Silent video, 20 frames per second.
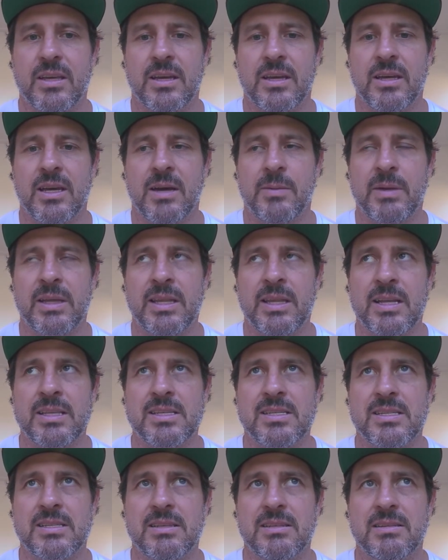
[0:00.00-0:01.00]
I mean,
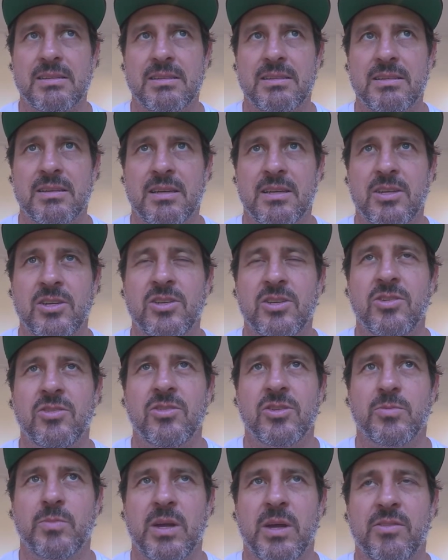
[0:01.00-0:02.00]
that's a
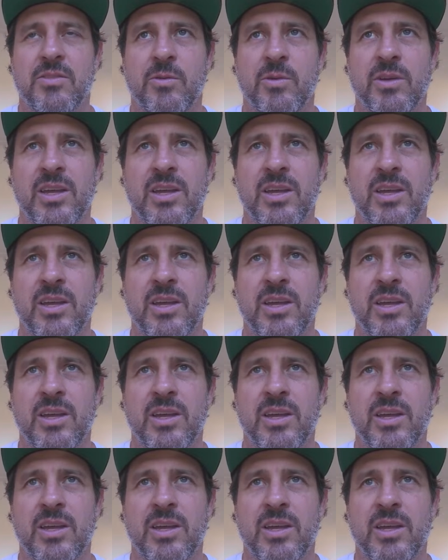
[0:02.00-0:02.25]
huge benefit.